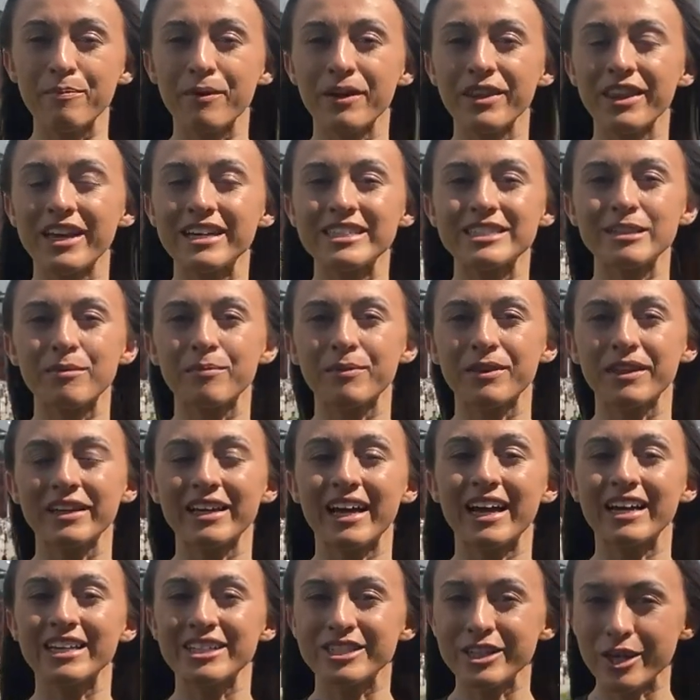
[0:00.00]
but that's something
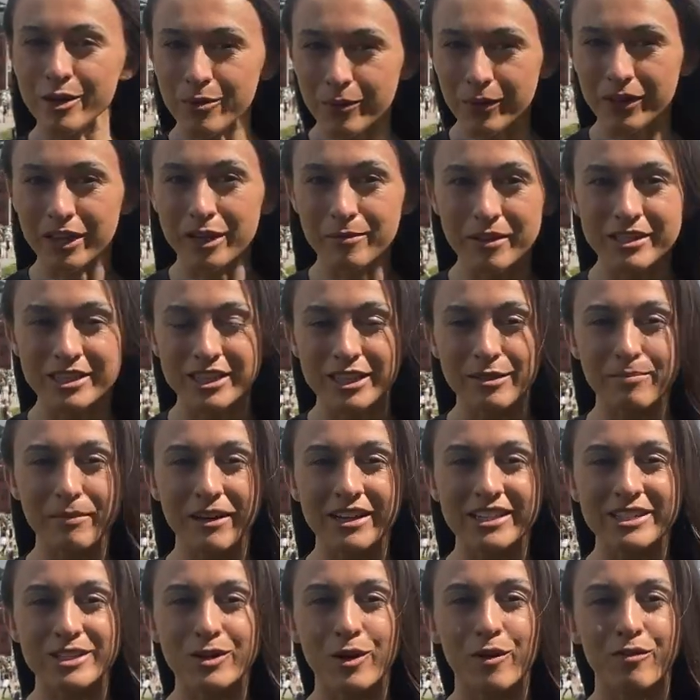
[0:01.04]
I doubt will come into the
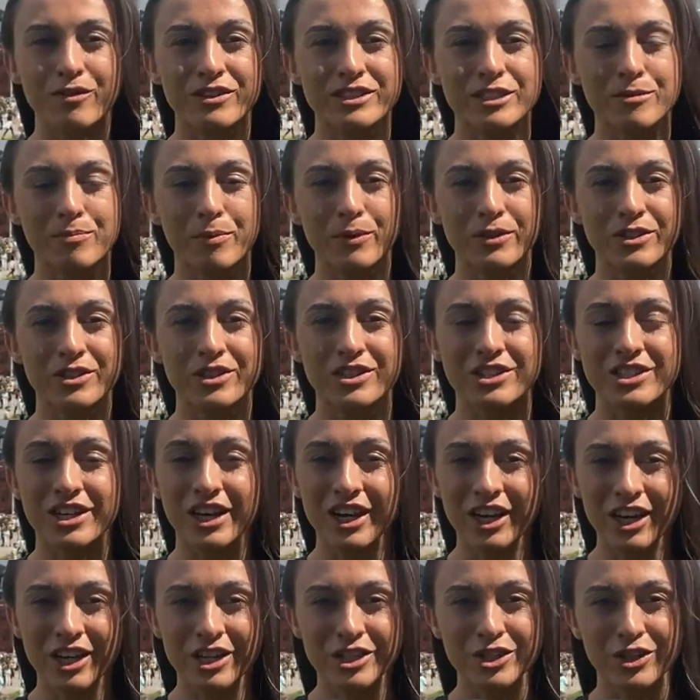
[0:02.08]
minds of the supporters
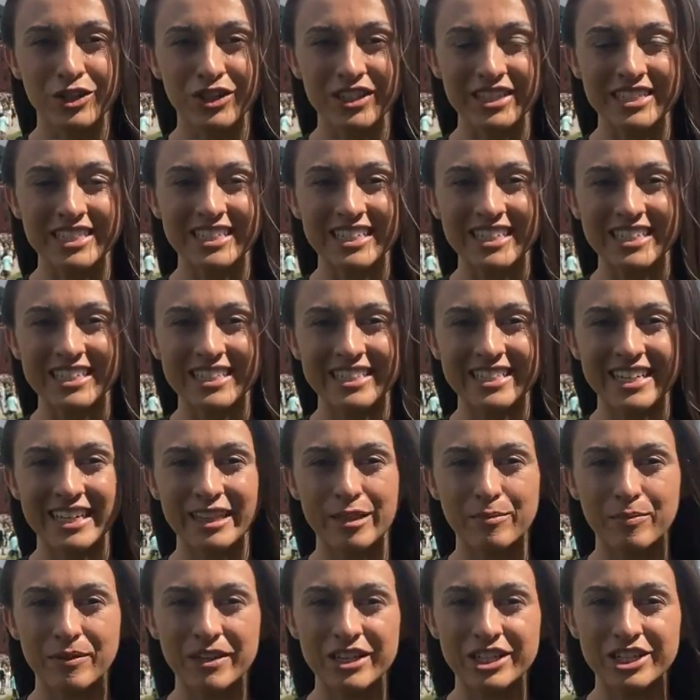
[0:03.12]
during today's
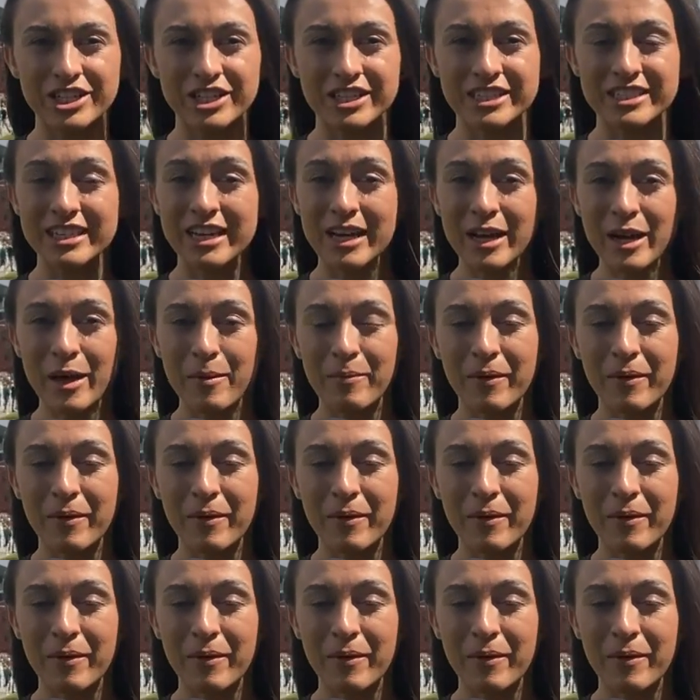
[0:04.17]
celebrations.